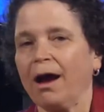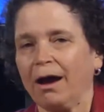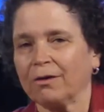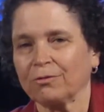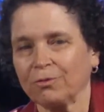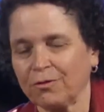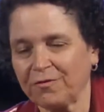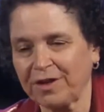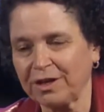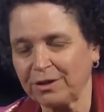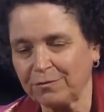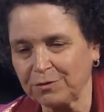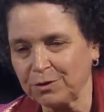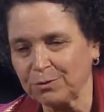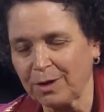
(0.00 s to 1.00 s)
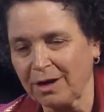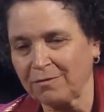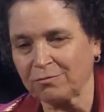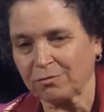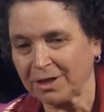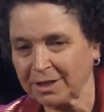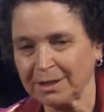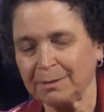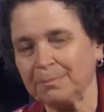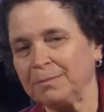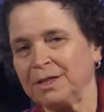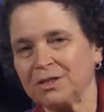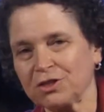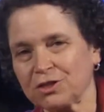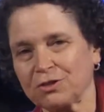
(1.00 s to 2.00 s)
I don't know if any of you have written
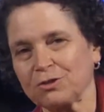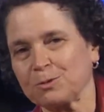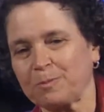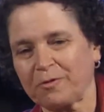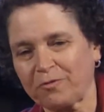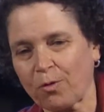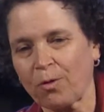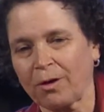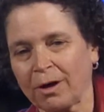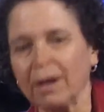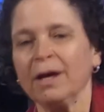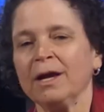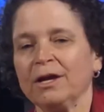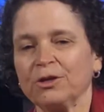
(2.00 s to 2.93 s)
ministers before.